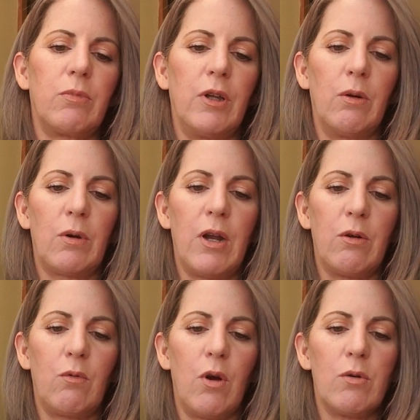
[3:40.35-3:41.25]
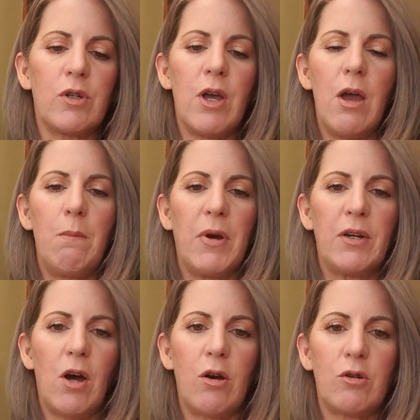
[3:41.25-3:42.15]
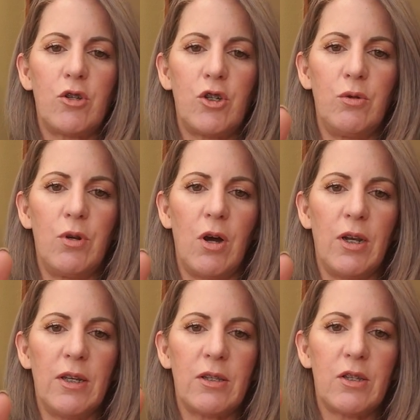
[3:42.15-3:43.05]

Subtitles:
kind of gross. My dog chewed on it,